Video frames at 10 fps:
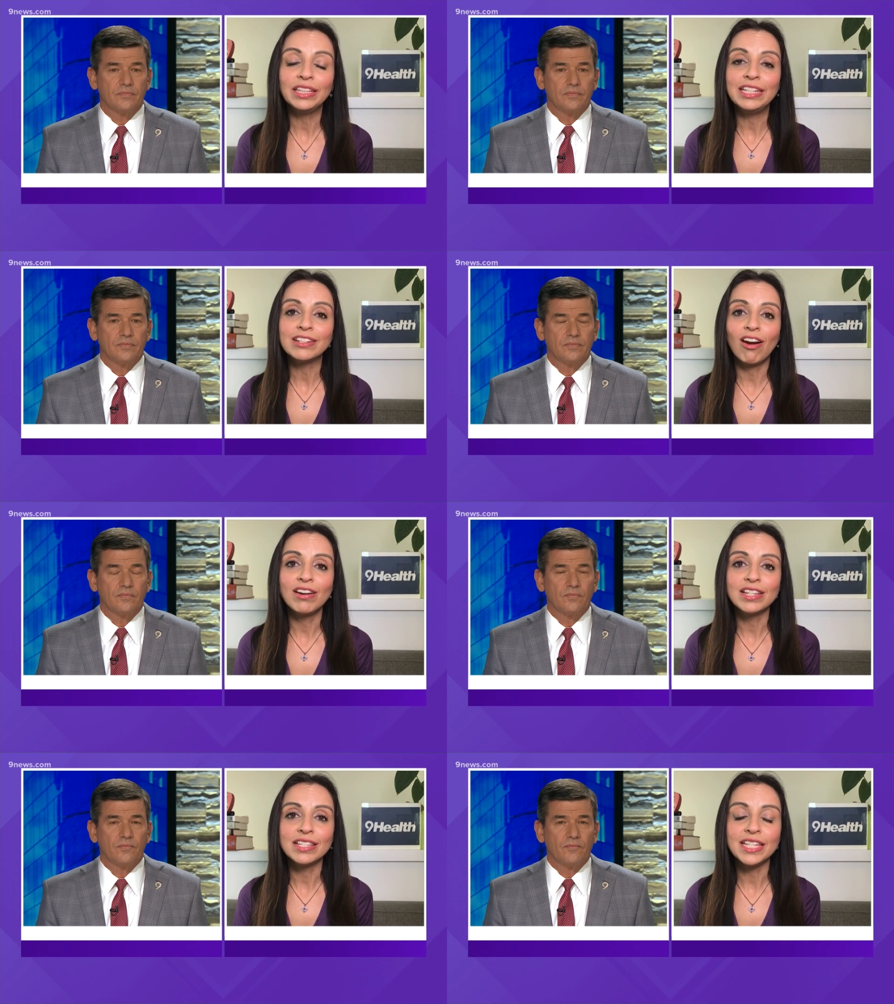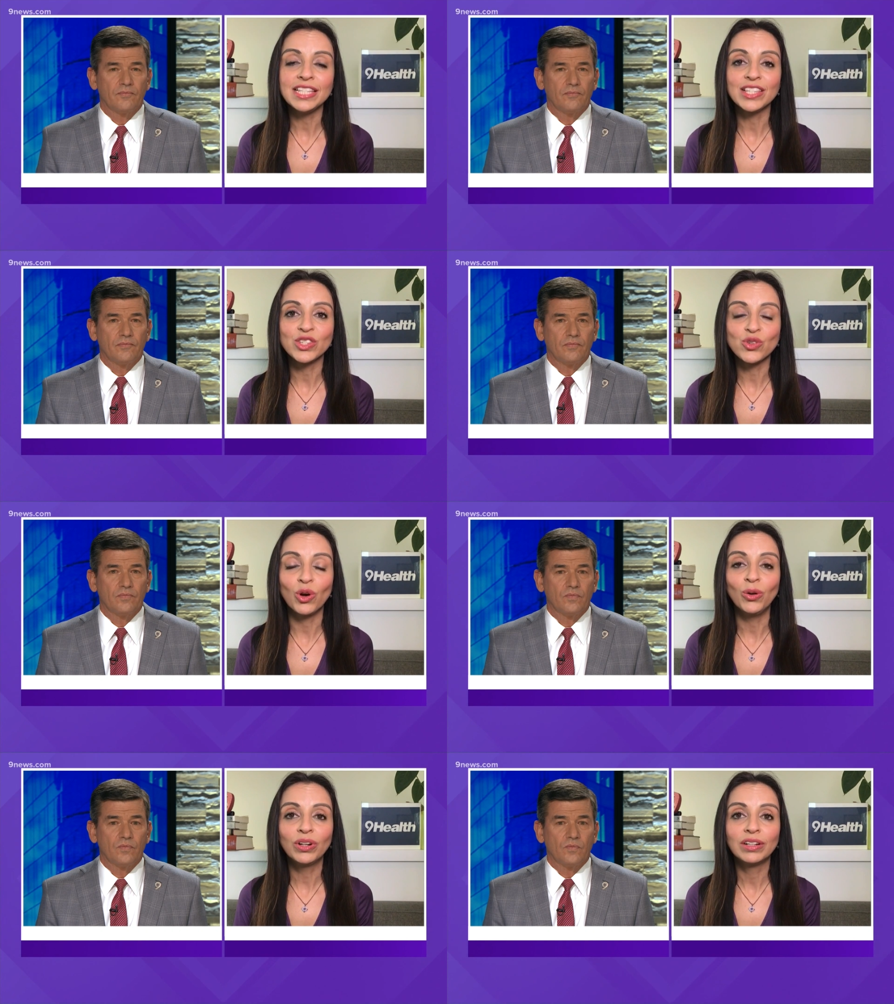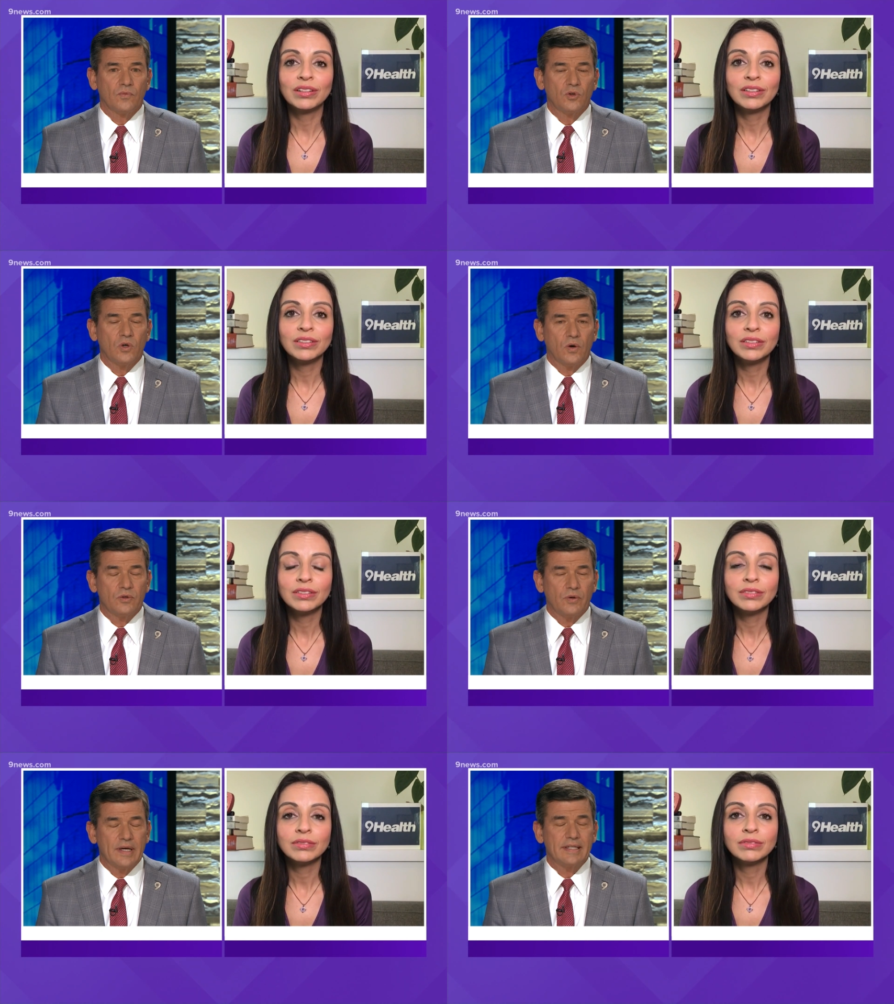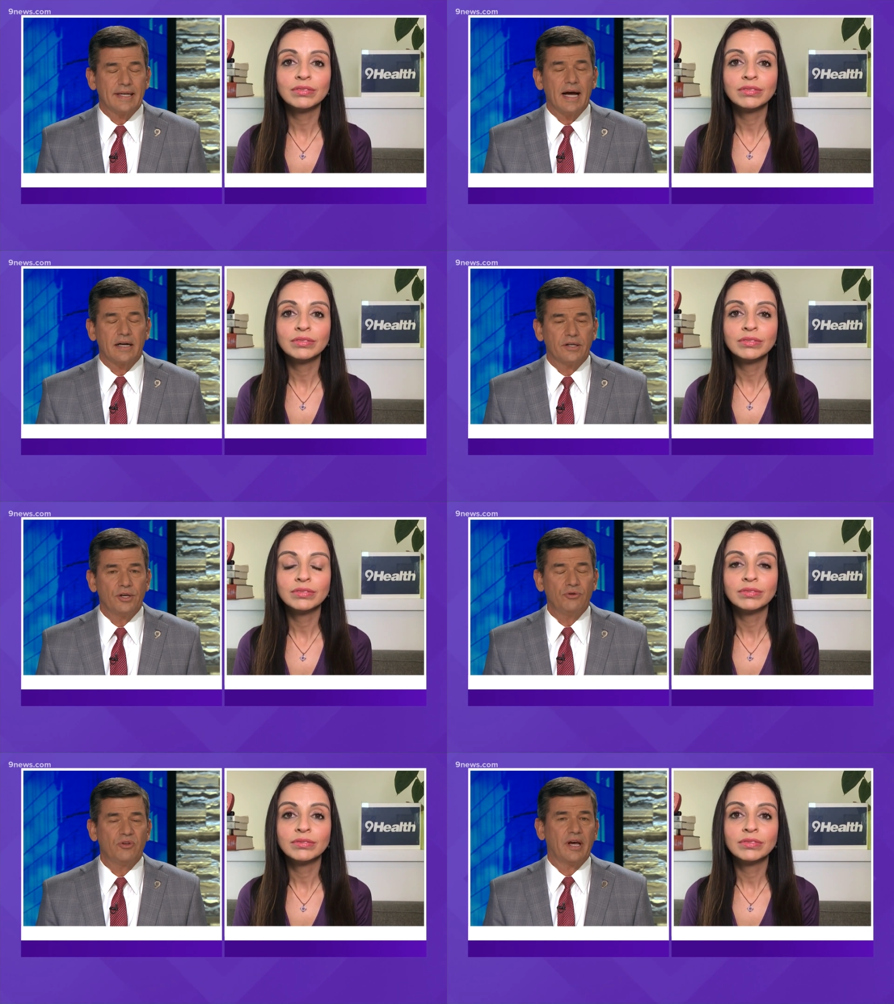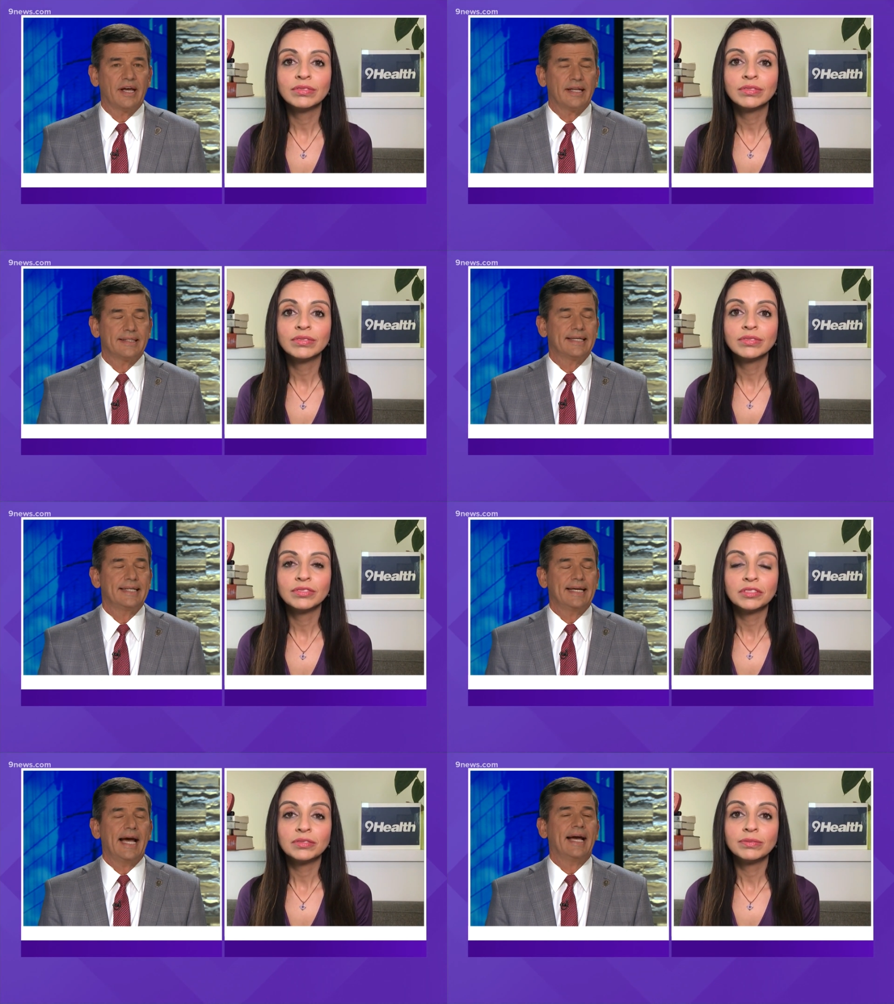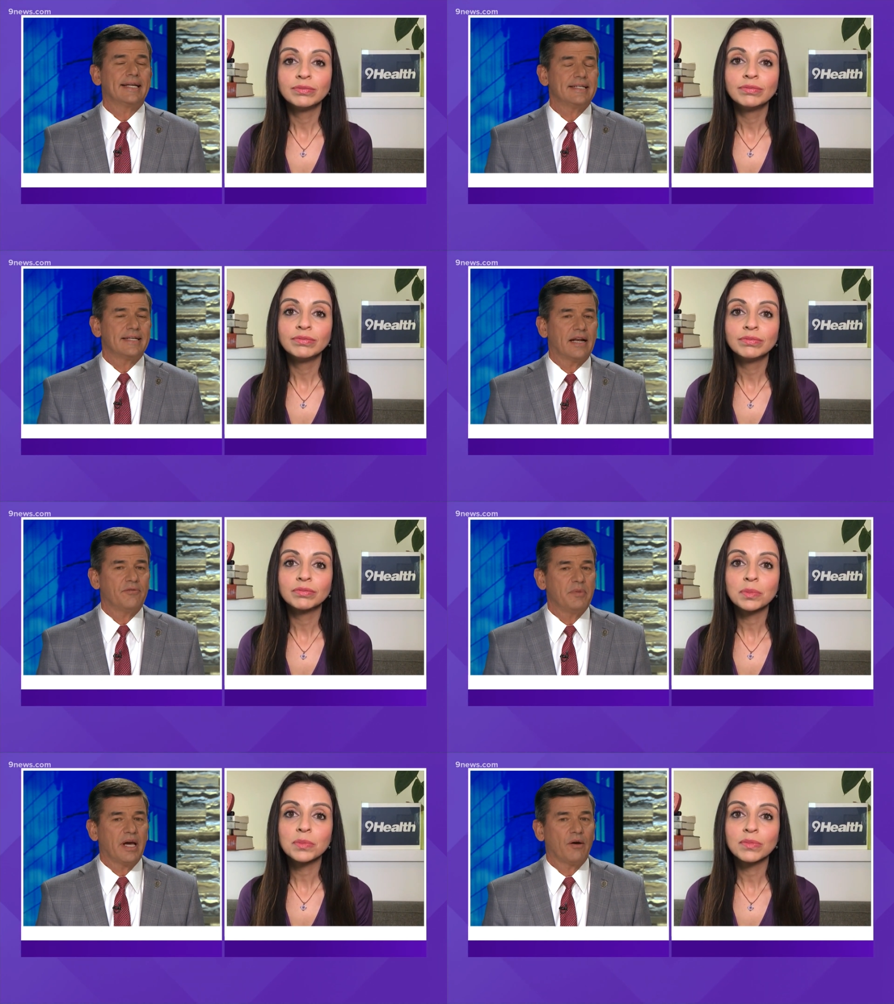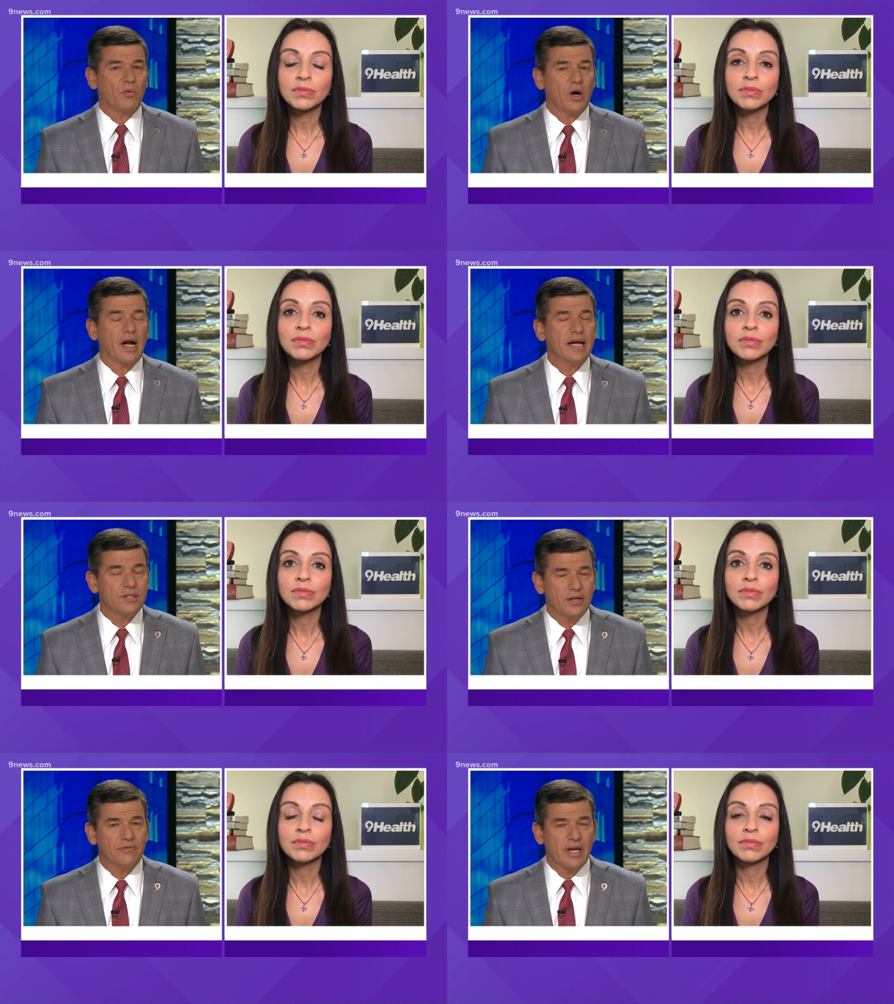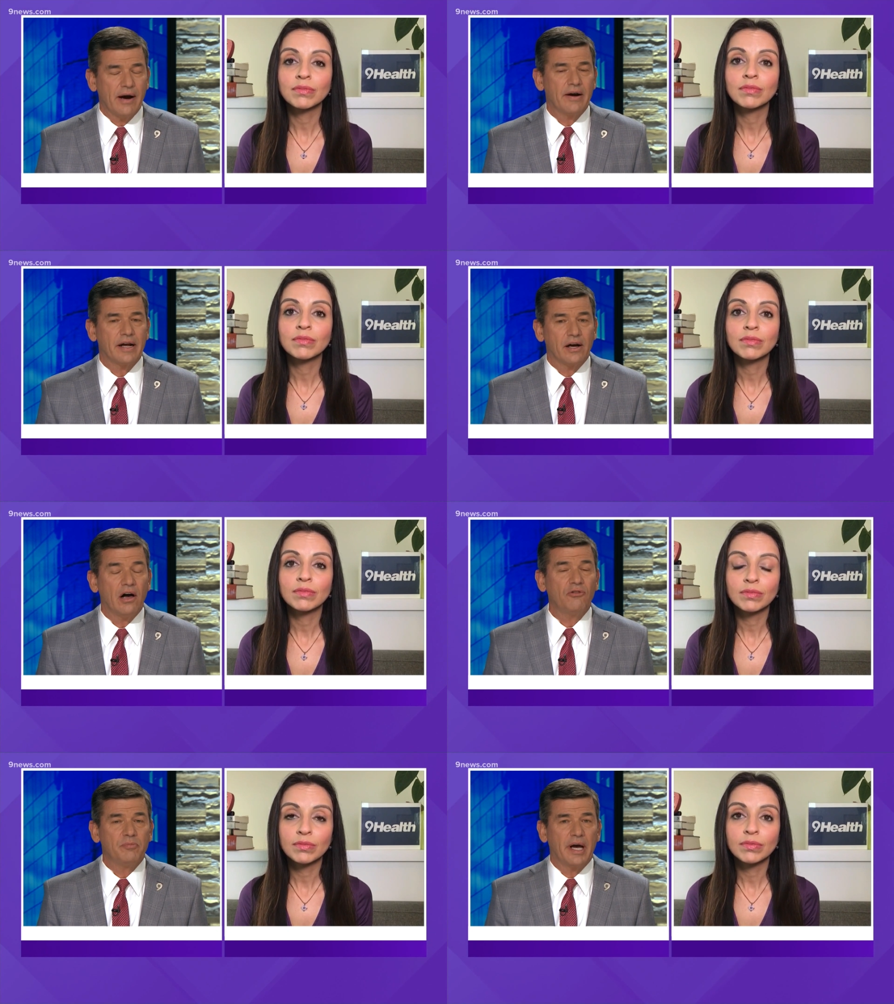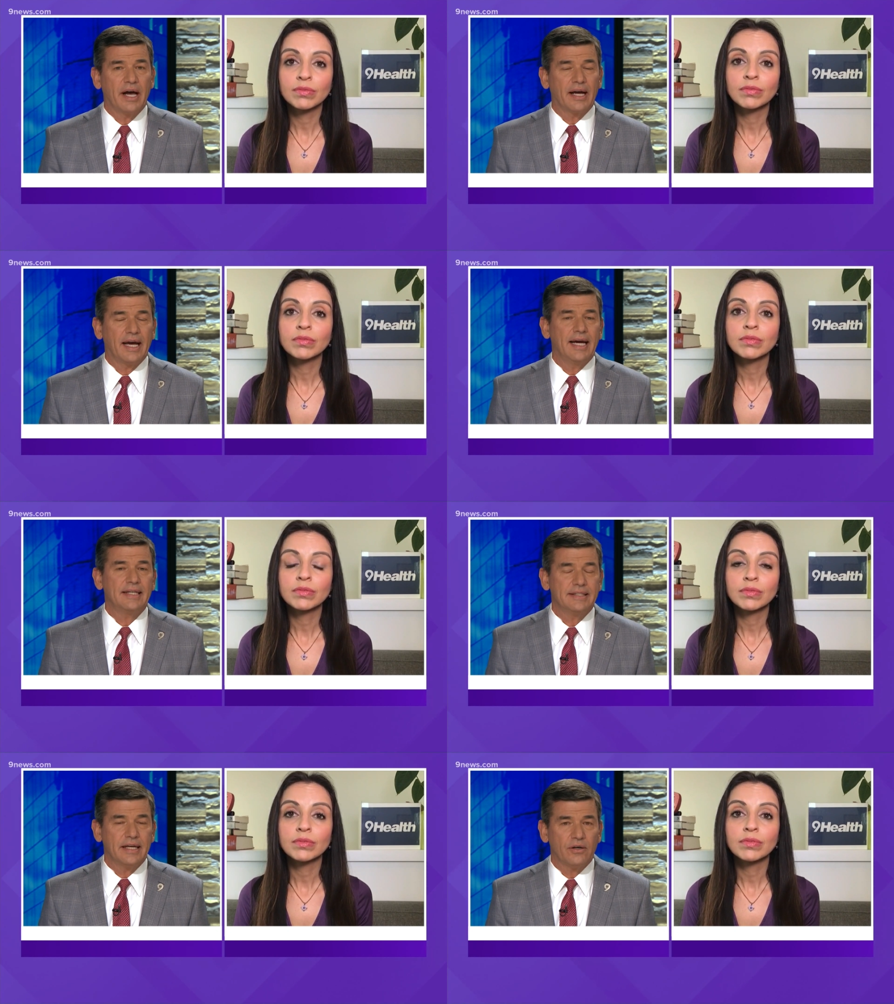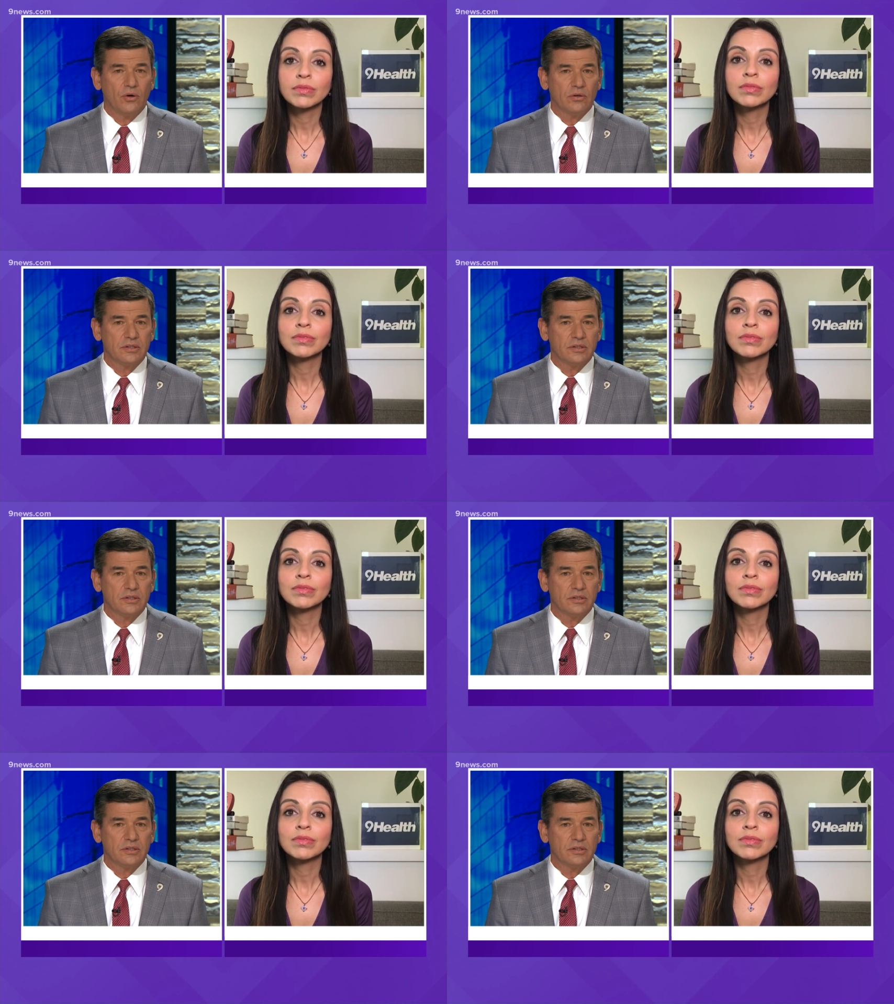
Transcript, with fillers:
Speaker 1: lead to heart disease and stroke.
Speaker 2: So, so as a doctor, you say today, instead of being at work, I should have carried a golf bag 18 holes